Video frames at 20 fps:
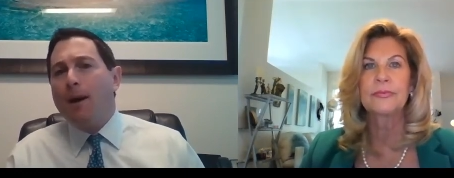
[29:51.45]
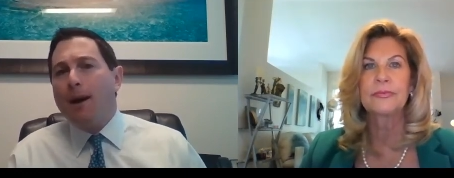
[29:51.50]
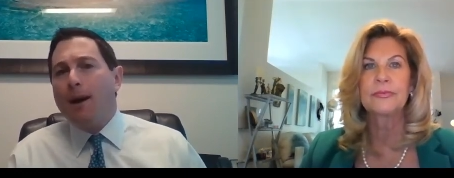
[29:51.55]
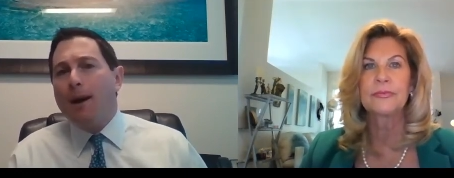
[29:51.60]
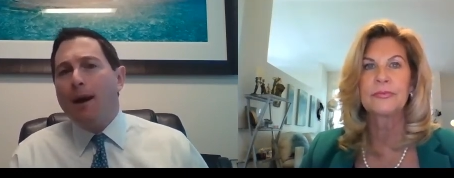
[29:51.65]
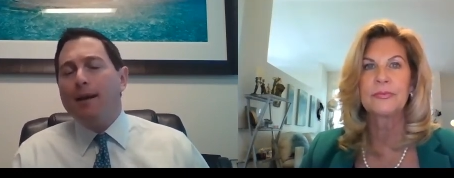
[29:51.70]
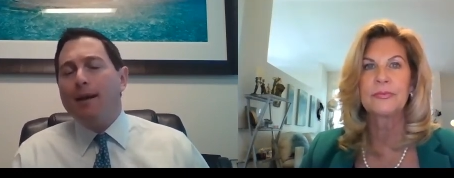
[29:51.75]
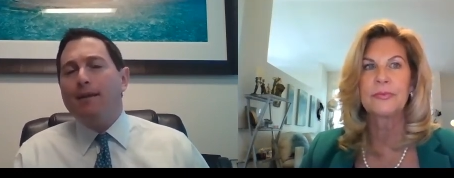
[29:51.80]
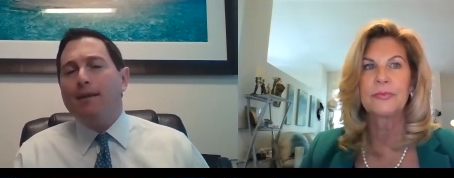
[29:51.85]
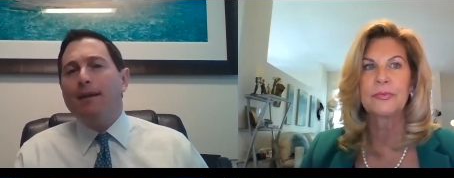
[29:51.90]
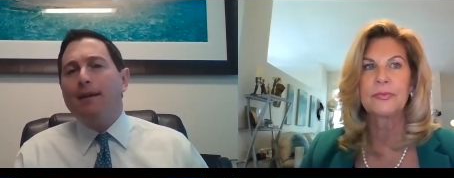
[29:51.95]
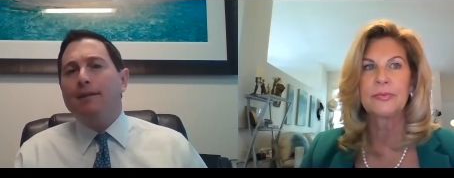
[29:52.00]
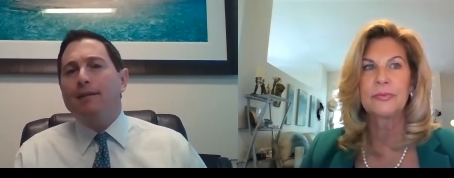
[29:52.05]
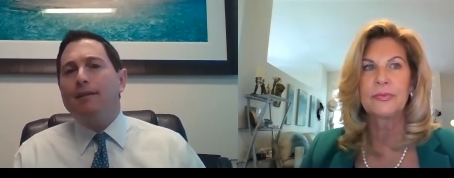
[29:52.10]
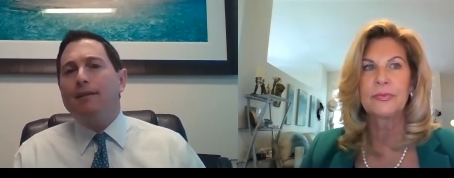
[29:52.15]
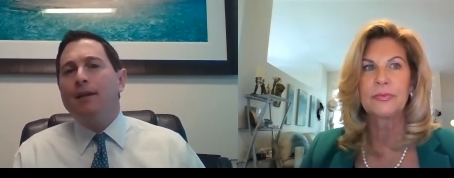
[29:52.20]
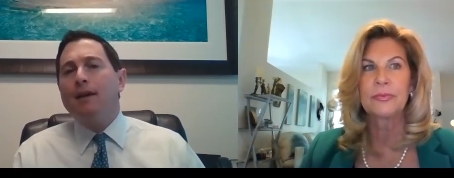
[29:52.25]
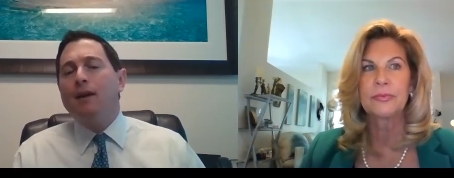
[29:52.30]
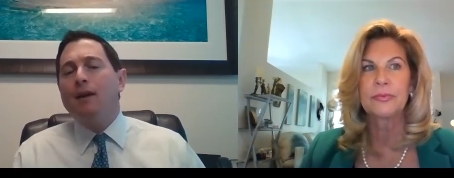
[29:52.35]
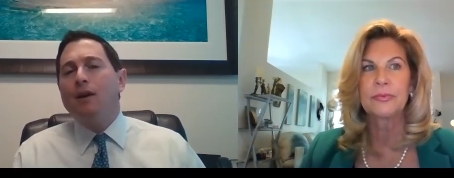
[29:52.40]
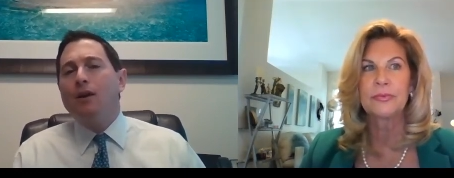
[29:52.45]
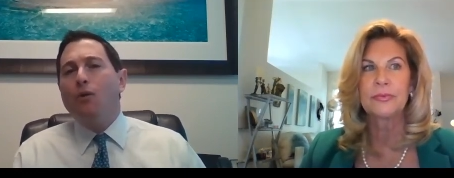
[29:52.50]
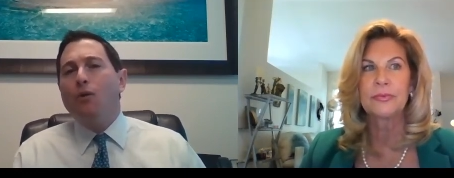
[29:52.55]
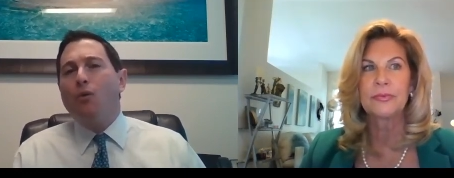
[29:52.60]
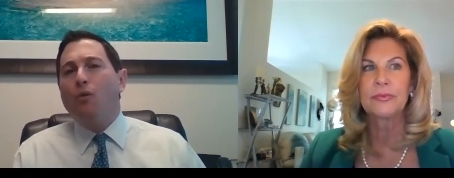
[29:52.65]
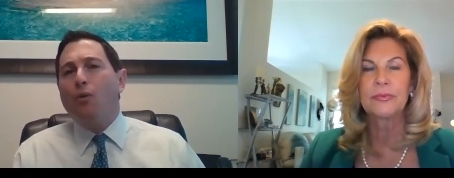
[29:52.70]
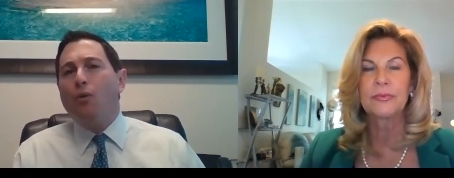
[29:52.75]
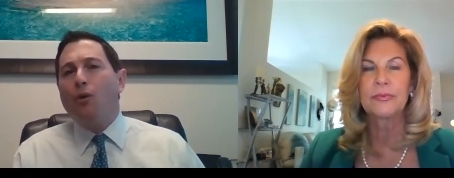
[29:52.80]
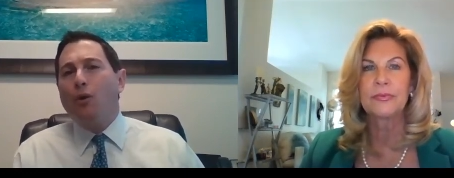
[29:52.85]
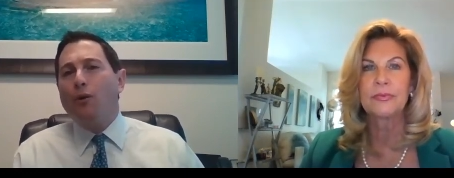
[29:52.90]
Speaker 1: I, think is
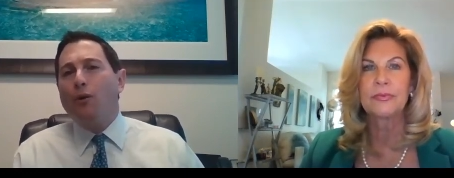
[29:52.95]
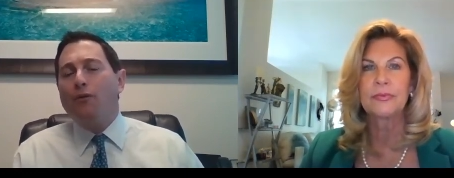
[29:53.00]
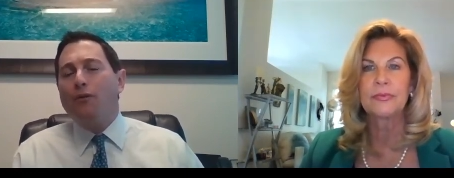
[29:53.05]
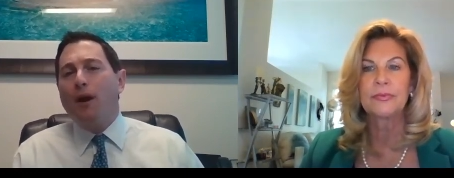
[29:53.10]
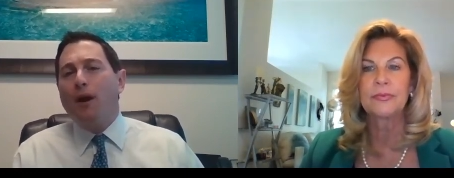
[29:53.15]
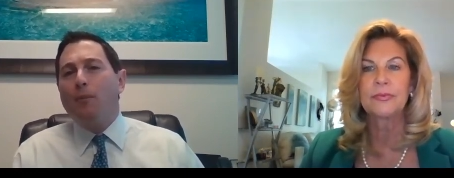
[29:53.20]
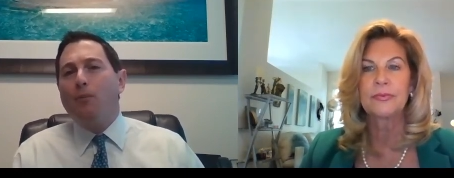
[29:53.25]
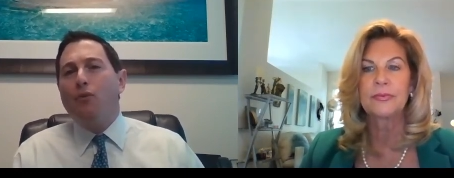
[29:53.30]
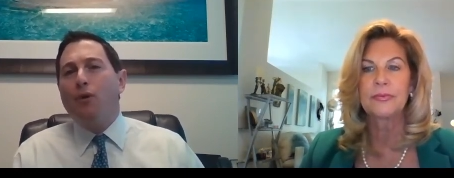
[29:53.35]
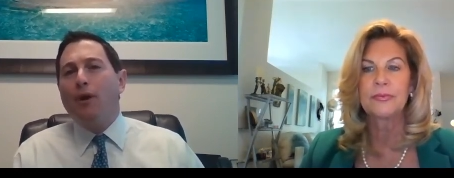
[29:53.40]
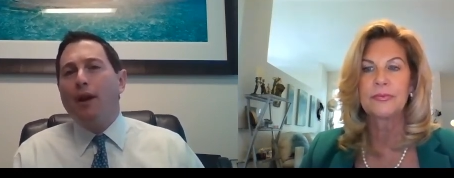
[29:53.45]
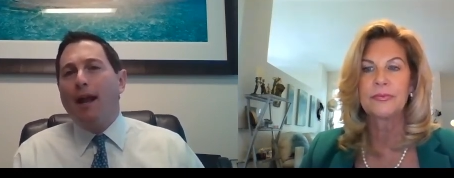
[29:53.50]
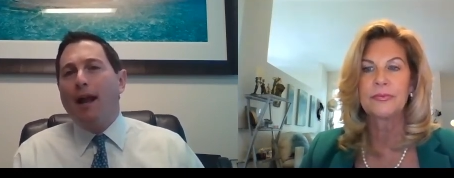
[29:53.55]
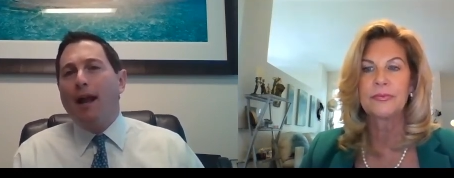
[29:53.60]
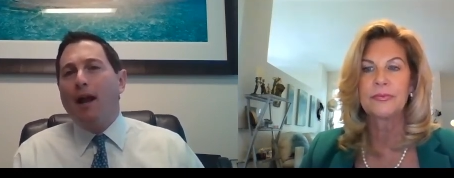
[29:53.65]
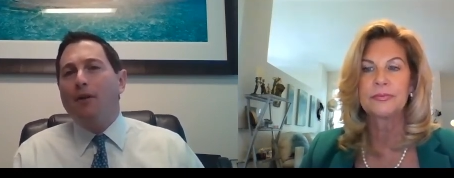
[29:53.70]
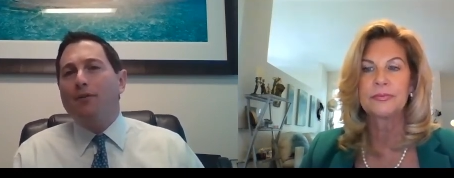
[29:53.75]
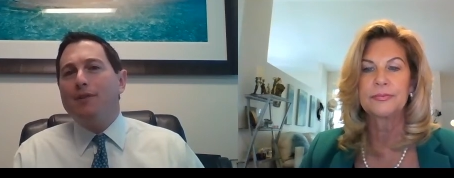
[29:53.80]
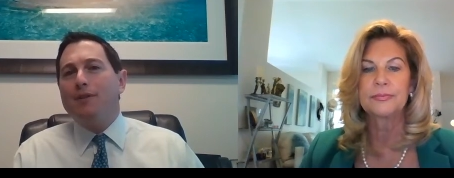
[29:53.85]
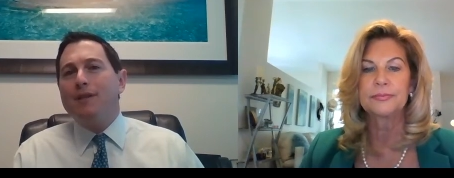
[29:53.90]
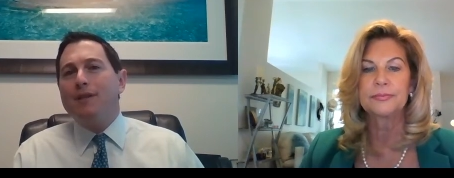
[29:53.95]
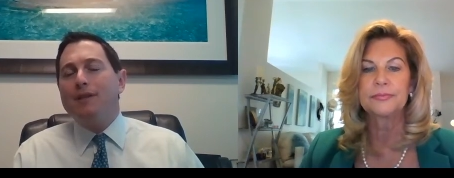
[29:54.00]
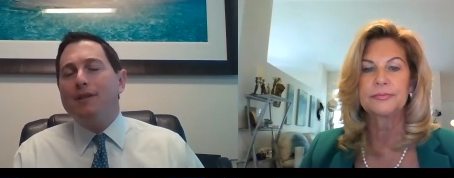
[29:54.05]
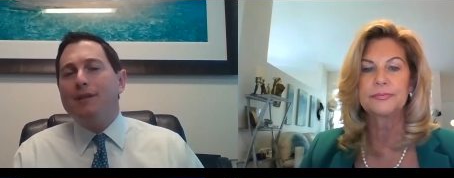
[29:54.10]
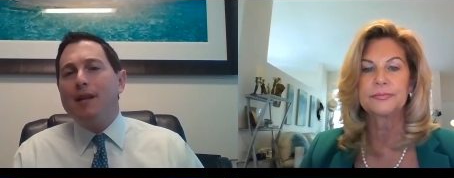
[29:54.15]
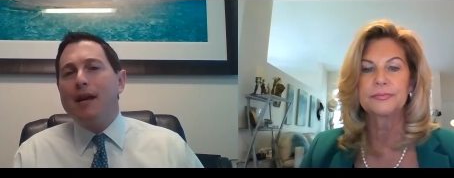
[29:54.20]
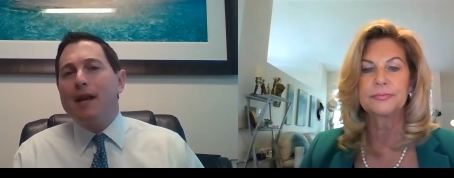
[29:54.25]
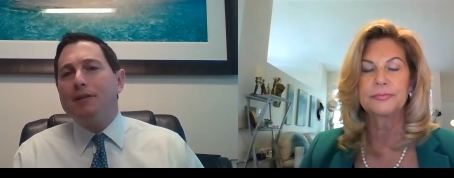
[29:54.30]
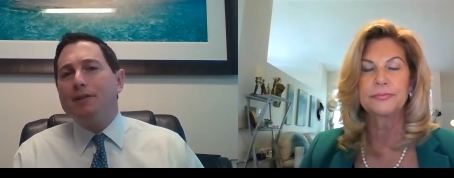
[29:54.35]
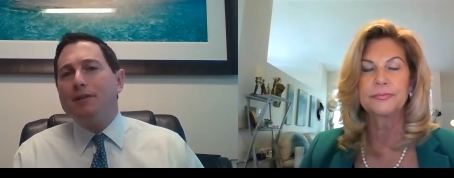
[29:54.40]
worth uh, pointing out: this
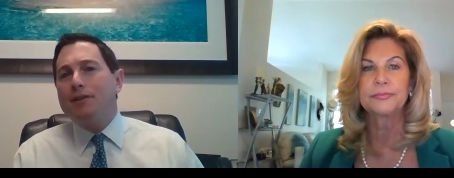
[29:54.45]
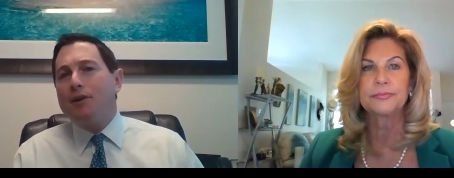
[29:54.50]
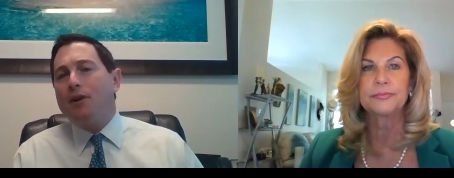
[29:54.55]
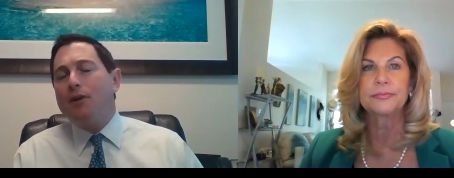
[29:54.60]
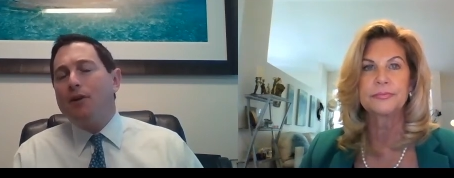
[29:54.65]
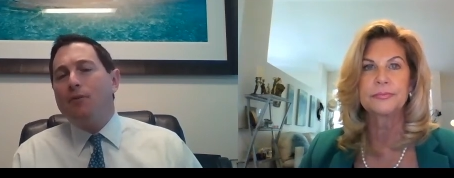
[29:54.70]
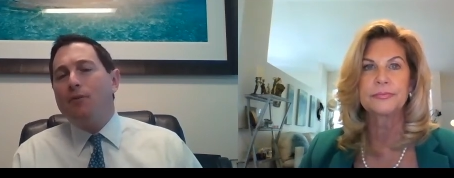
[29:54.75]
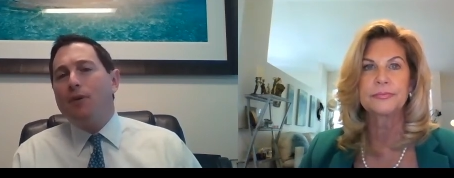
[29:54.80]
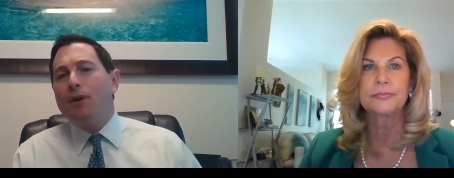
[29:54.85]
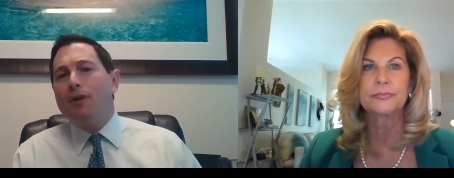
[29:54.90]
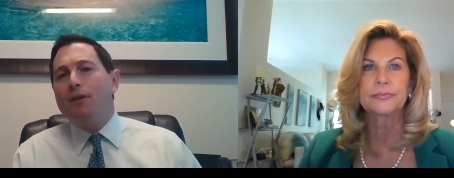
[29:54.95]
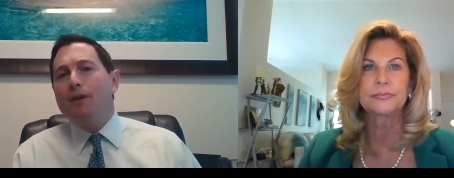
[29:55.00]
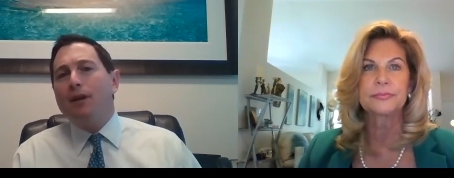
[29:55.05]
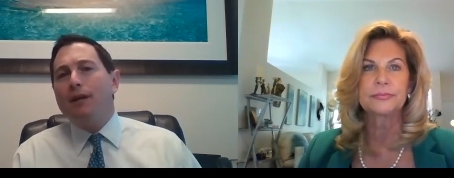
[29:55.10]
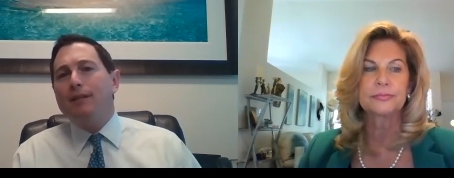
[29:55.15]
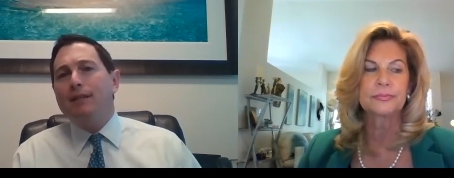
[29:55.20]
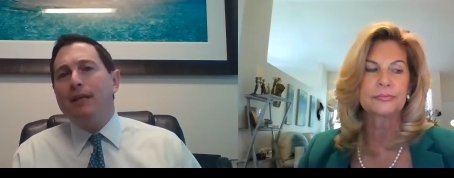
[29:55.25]
does not start with uh,